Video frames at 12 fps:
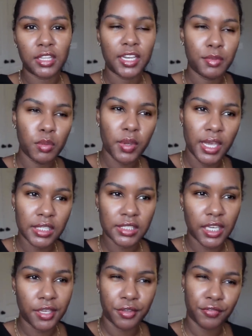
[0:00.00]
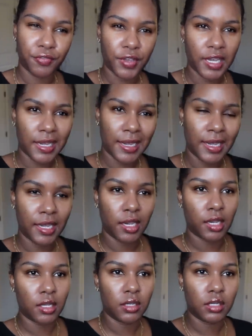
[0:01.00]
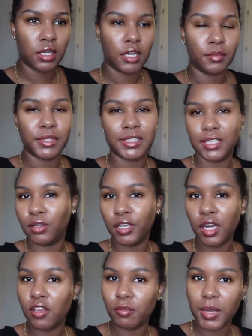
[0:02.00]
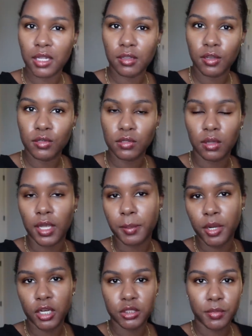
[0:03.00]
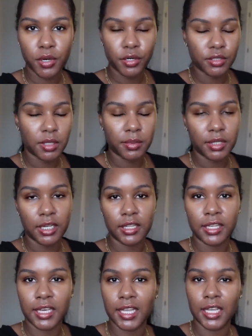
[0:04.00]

A lot of people ask if I um, sell any of my clothes on like Poshmark or something like that.